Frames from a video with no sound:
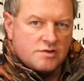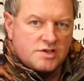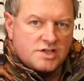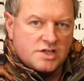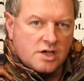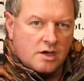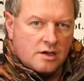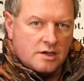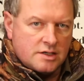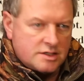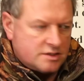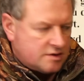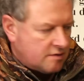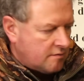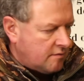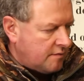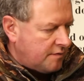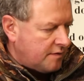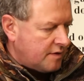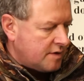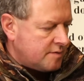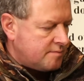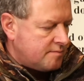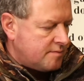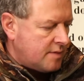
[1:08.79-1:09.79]
silencer on
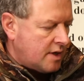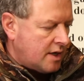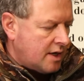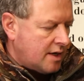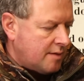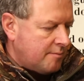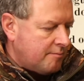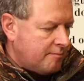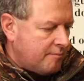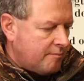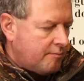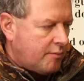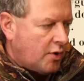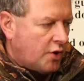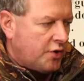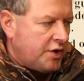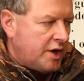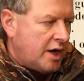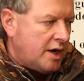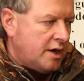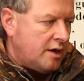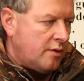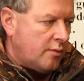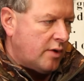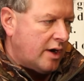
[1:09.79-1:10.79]
the body
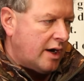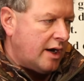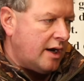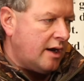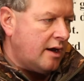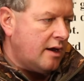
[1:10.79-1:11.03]
end, and then